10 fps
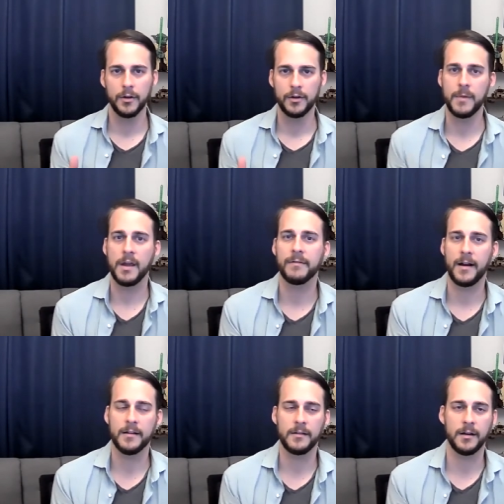you may
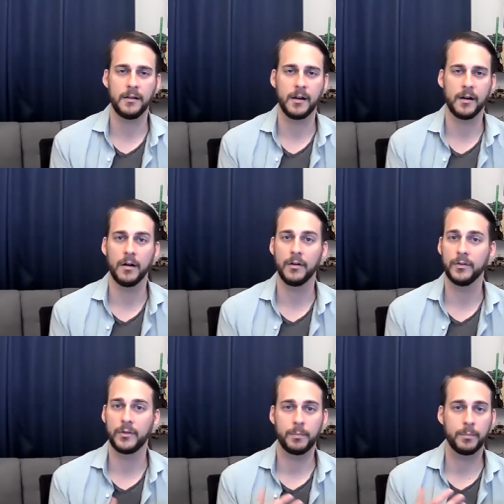find that there
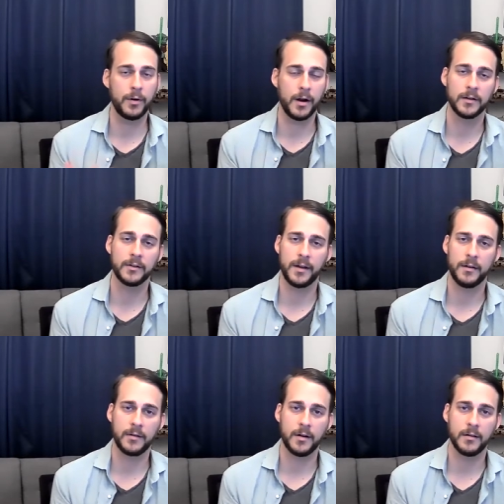are products
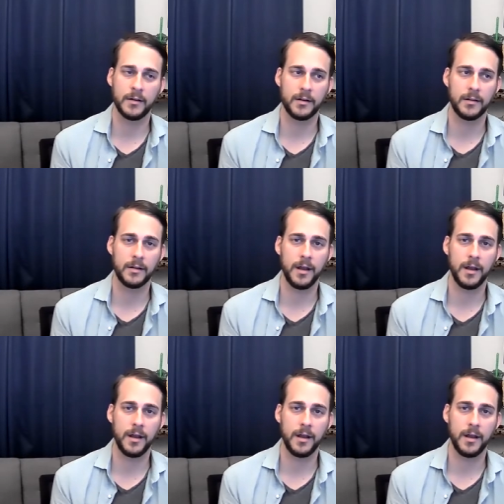out there that